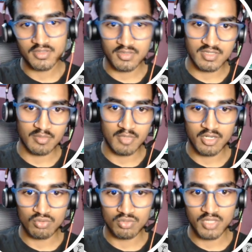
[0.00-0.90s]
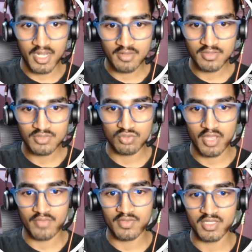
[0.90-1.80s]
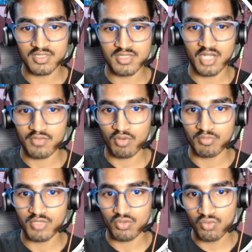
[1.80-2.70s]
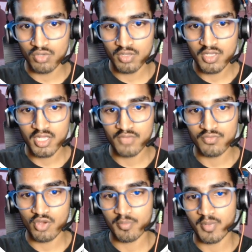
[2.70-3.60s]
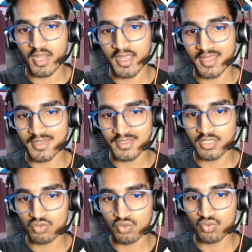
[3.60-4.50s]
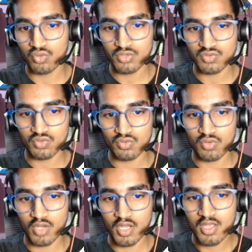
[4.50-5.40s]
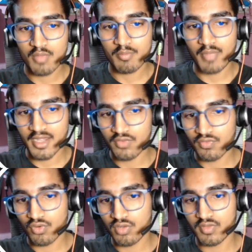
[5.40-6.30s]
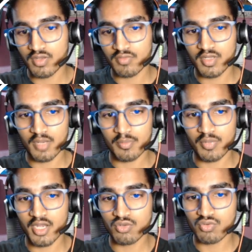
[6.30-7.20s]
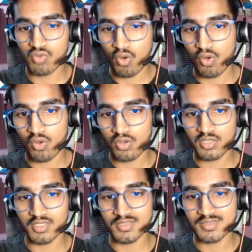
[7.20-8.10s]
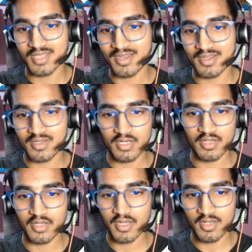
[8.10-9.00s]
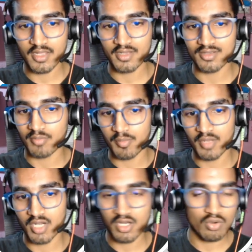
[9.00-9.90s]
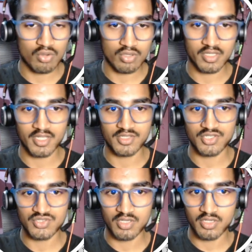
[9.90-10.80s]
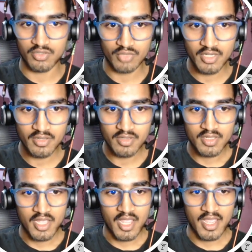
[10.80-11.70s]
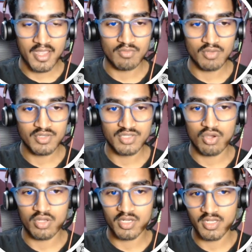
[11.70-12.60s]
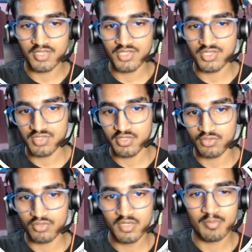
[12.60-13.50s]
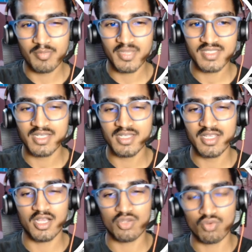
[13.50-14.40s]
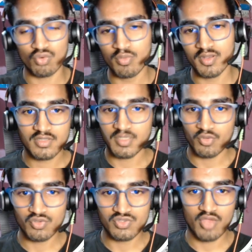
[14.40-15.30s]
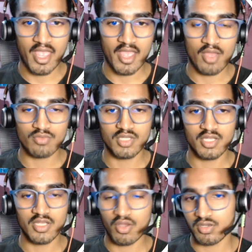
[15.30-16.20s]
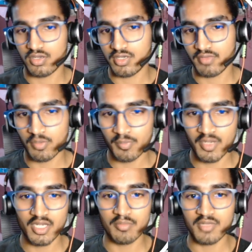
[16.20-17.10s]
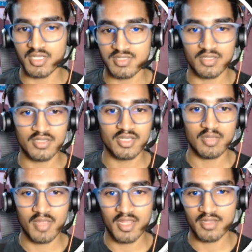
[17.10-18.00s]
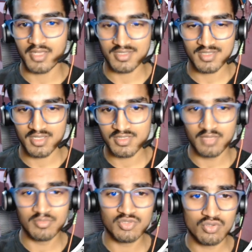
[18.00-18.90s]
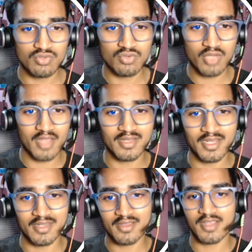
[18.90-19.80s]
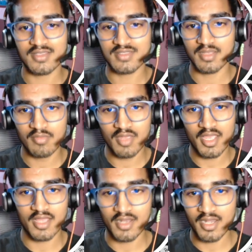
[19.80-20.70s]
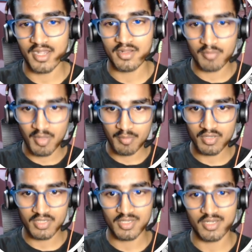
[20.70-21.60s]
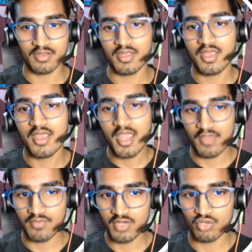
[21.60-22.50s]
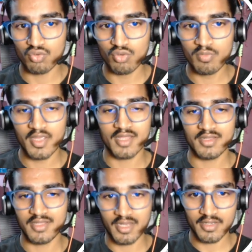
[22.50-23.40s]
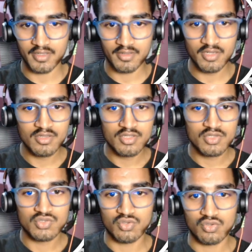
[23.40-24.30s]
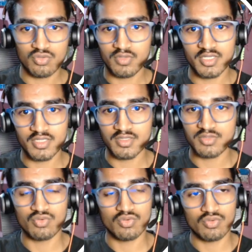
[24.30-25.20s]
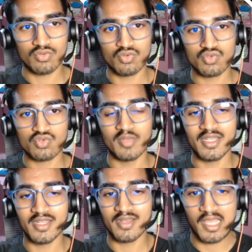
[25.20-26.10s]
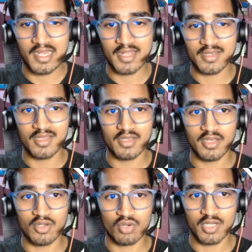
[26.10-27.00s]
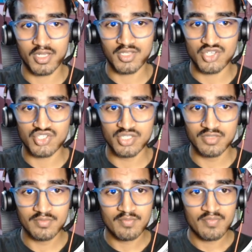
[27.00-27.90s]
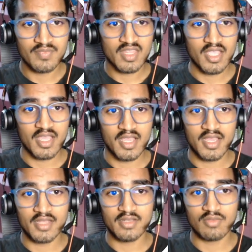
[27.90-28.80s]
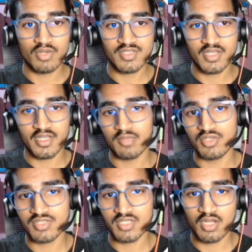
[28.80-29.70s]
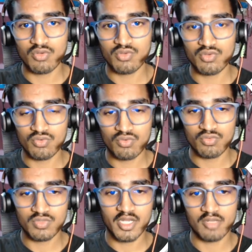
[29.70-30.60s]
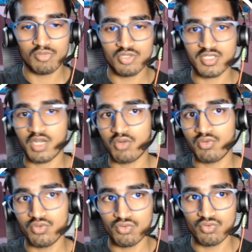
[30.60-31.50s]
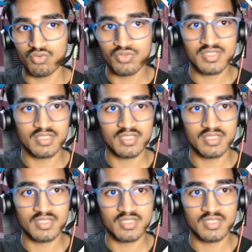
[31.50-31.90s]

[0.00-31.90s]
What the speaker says: similar to that. So everything start from the root. If you apply anything to root, so by default will be applied to all inside contain like a member account organizational unit. And what is the organizational unit? Basically a group. Like suppose you have the development team, testing team, and test team. So you can categorize them and add a member in every group and the category. So it is to use to maintain a hierarchy in an organization. And what is the AWS account? You know the AWS account you use.